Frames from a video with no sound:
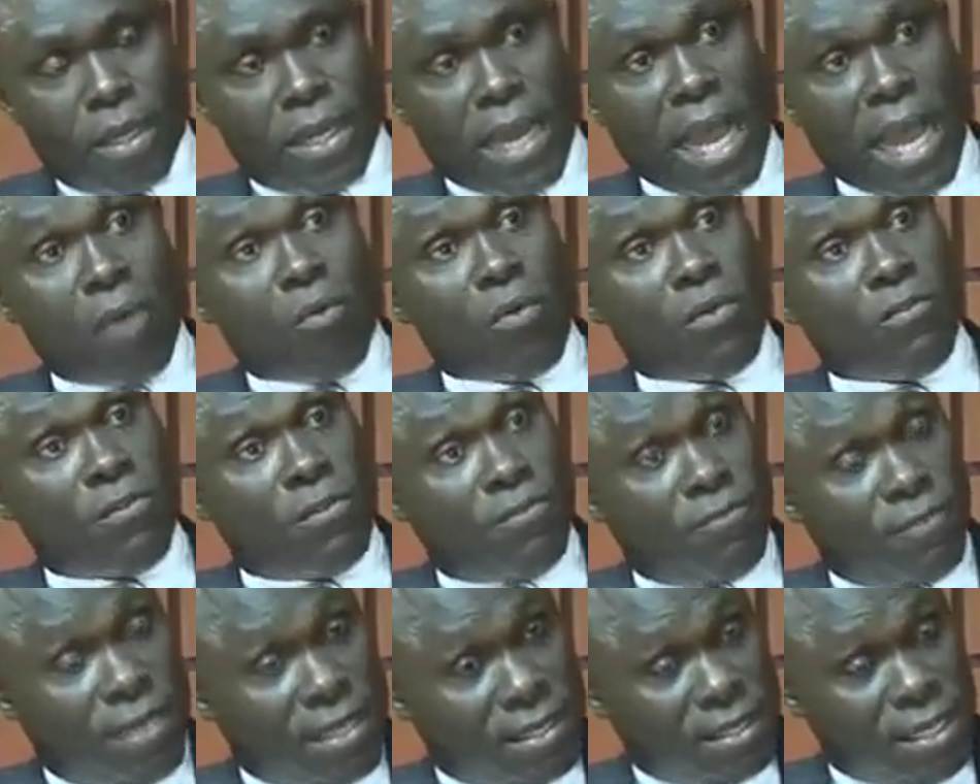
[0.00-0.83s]
Now, we've
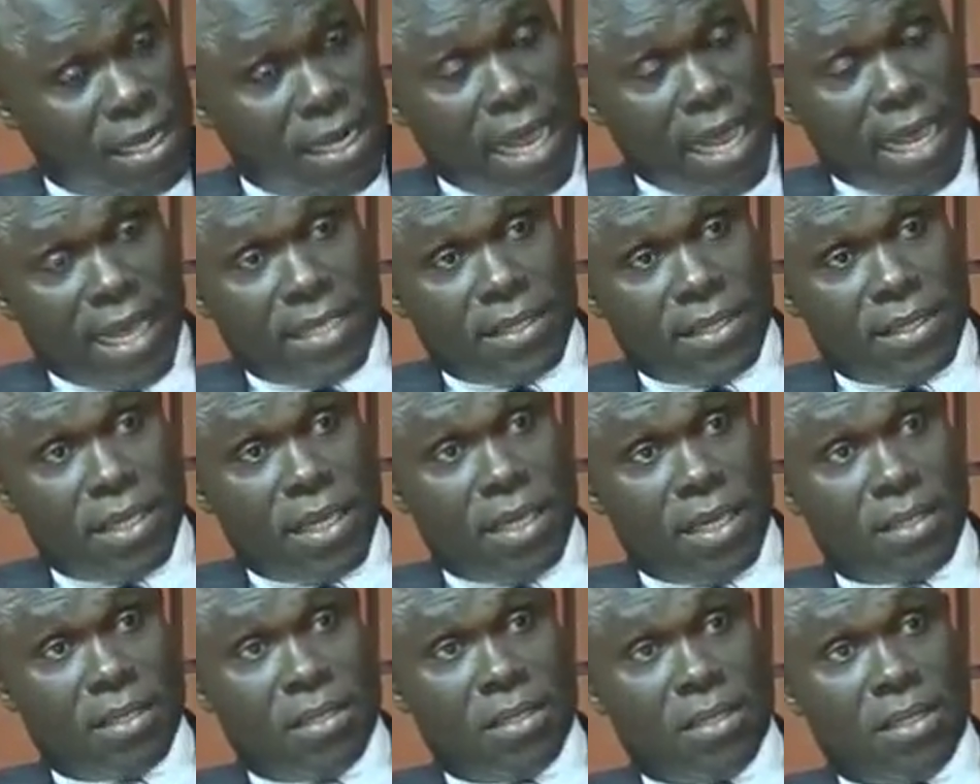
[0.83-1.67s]
invested, like I
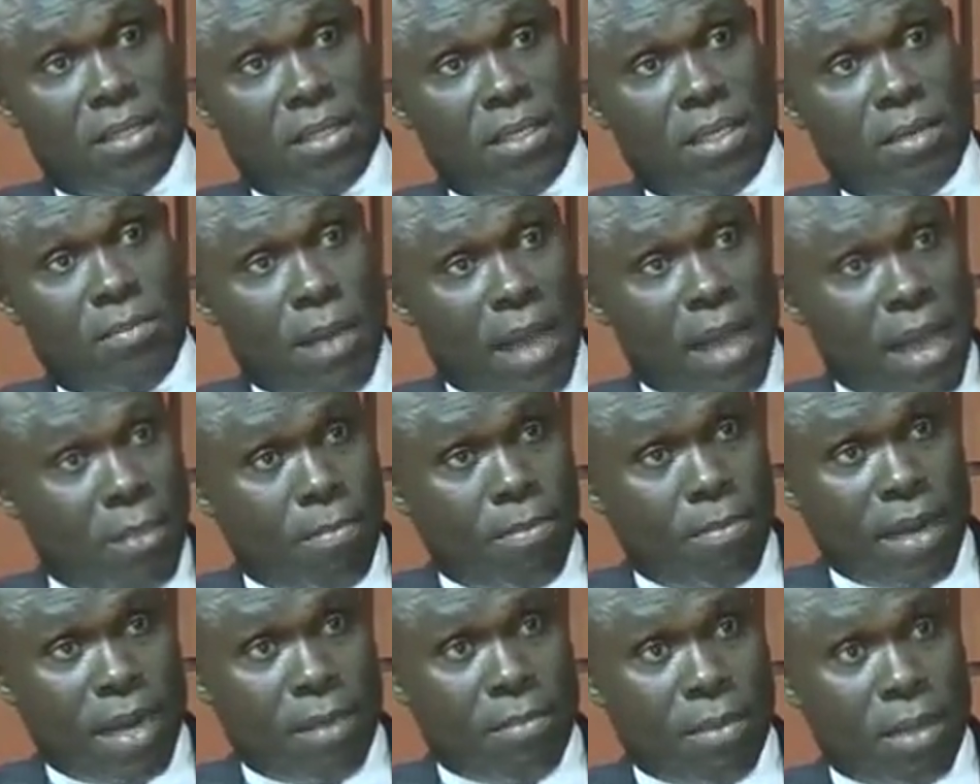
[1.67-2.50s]
said, in the power
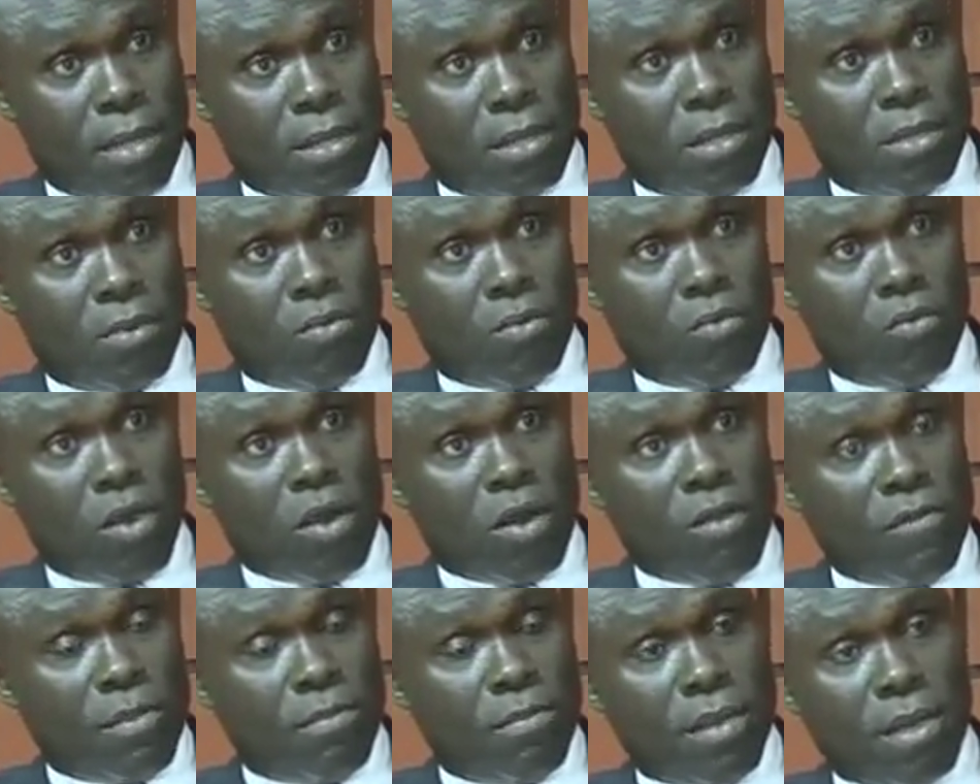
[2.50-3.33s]
plant, but
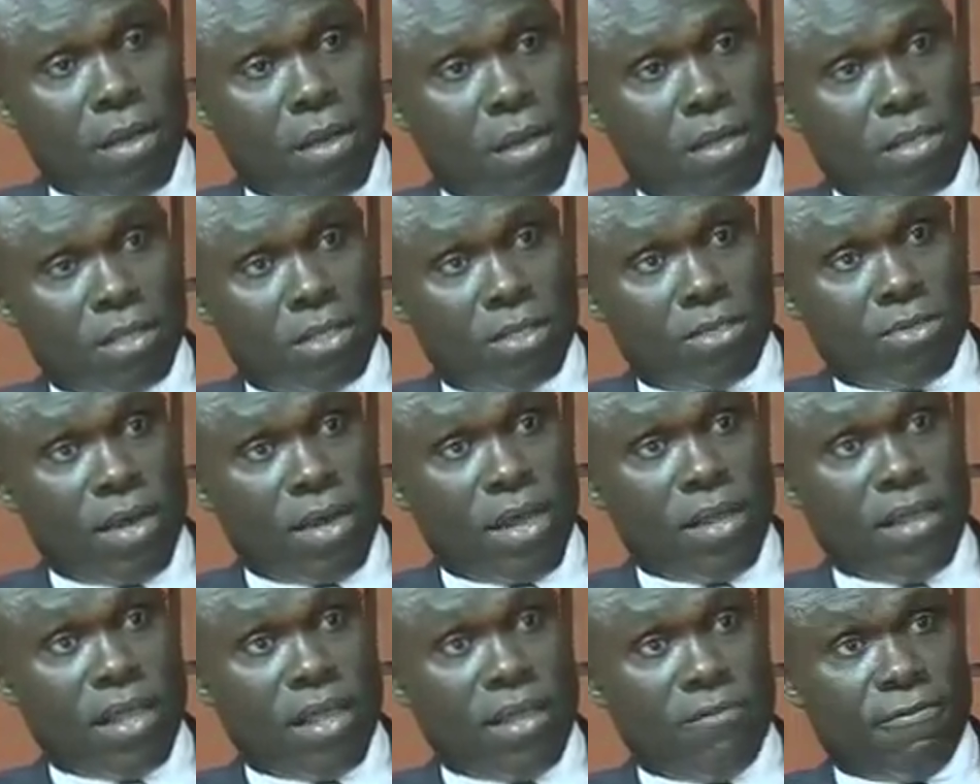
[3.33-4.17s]
one of the big
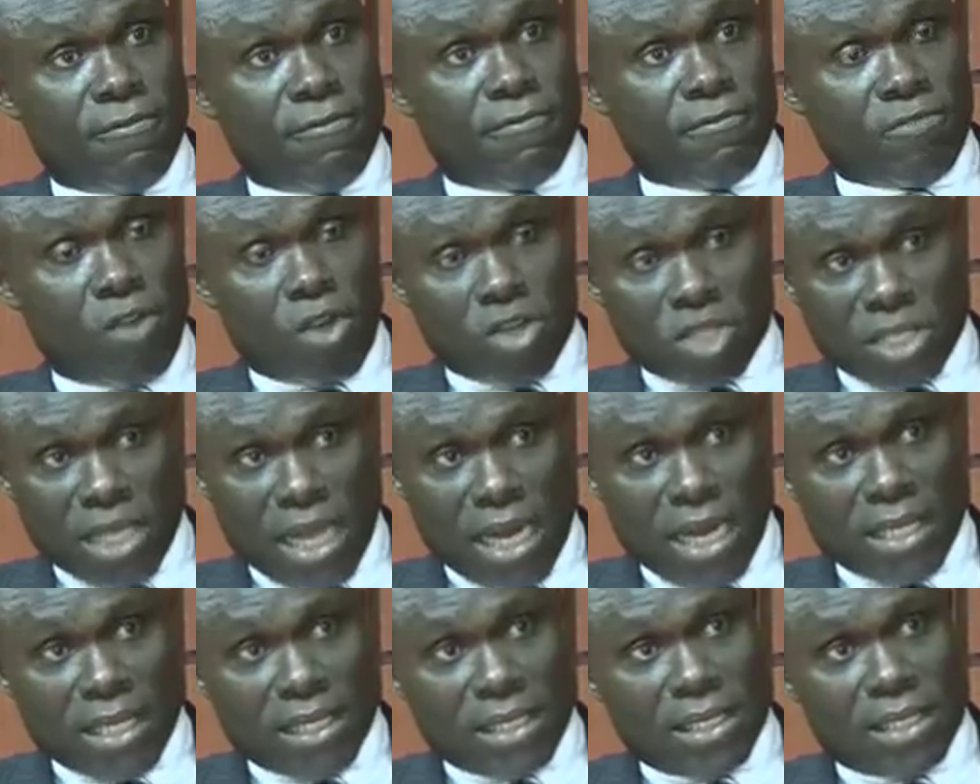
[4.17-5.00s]
constraints or
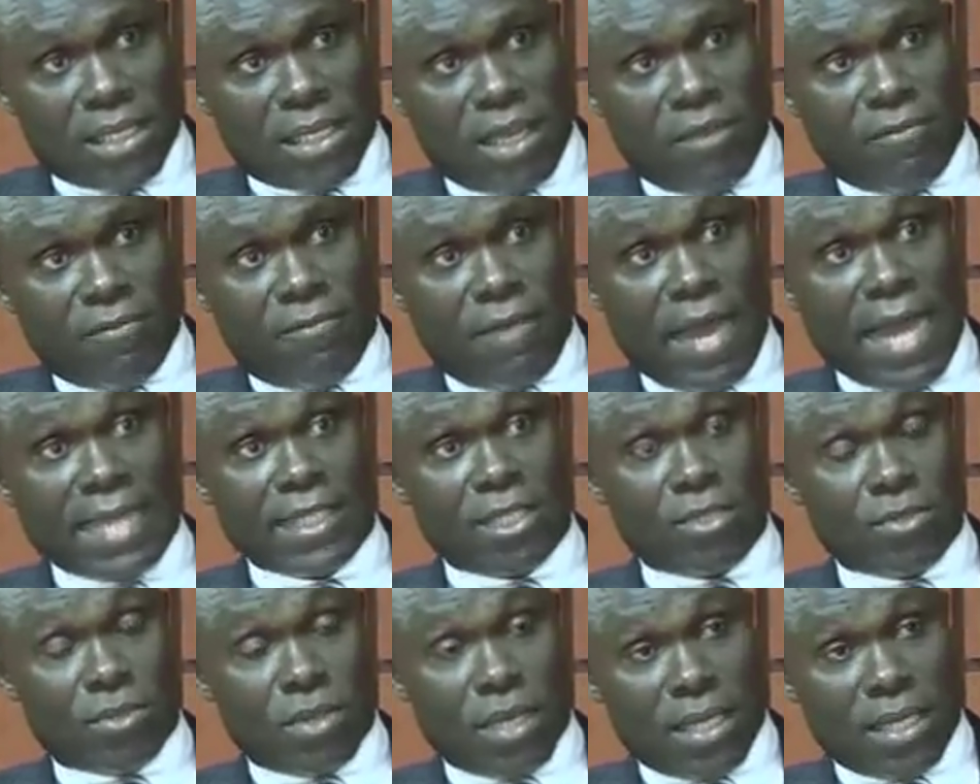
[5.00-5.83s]
challenges they've
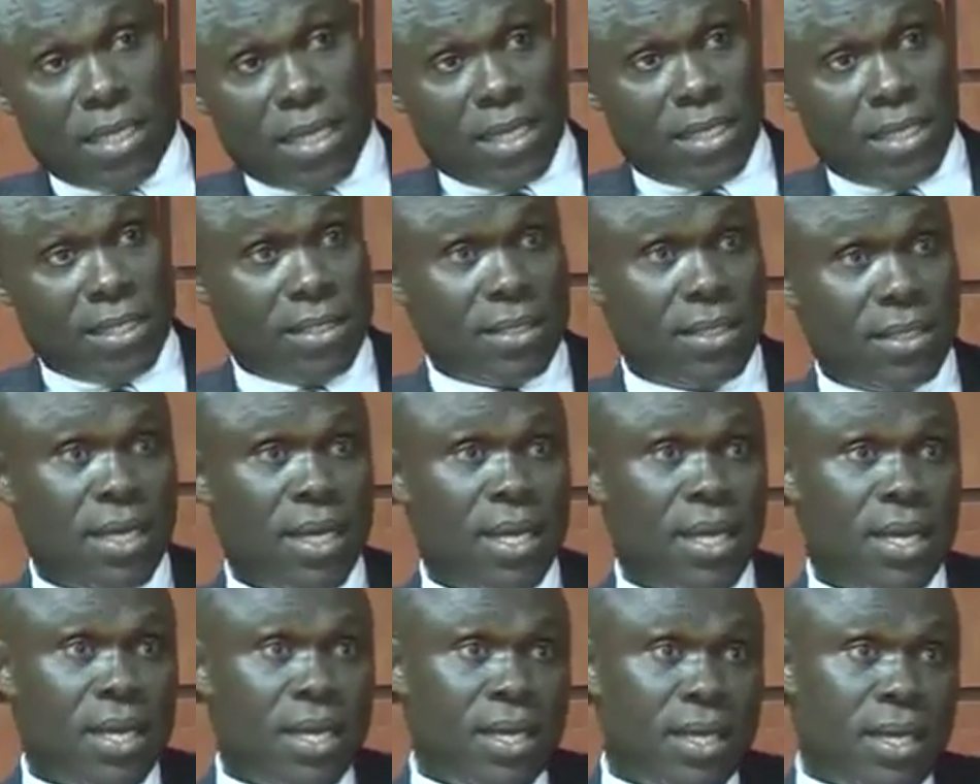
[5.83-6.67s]
articulated is
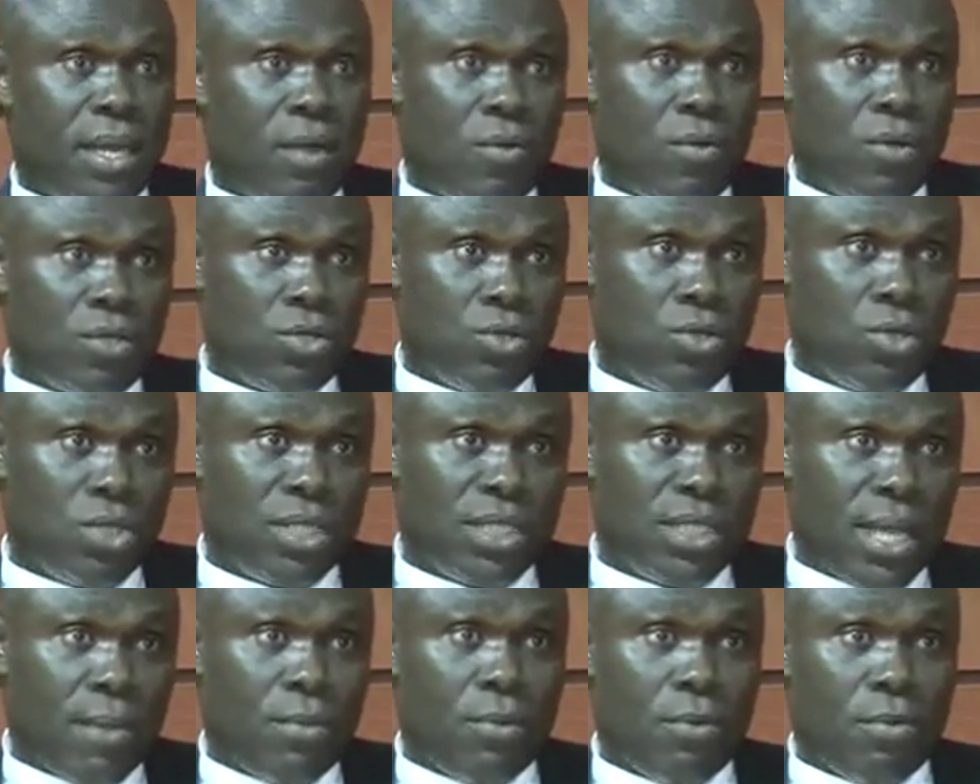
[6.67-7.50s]
there was no
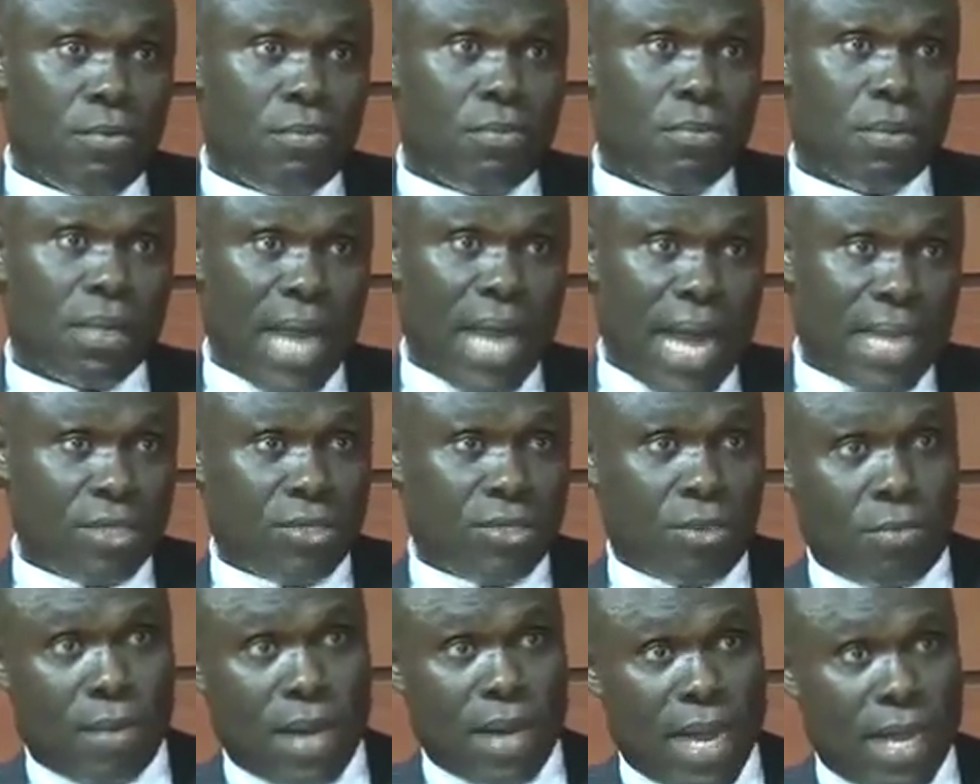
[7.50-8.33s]
stable
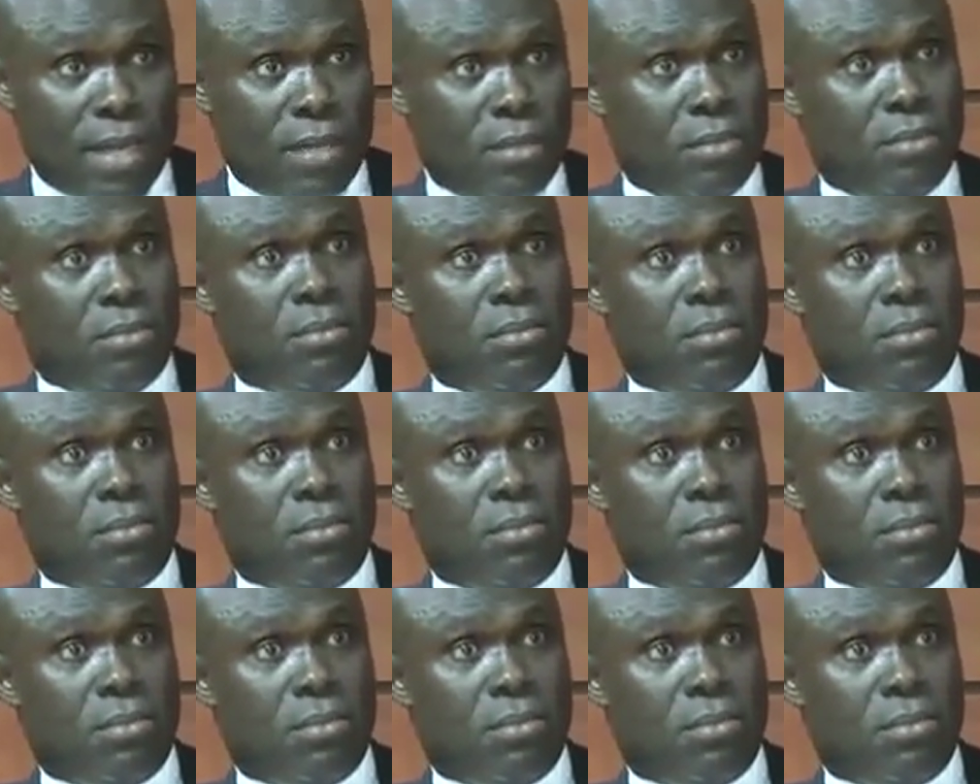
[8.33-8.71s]
gas supply.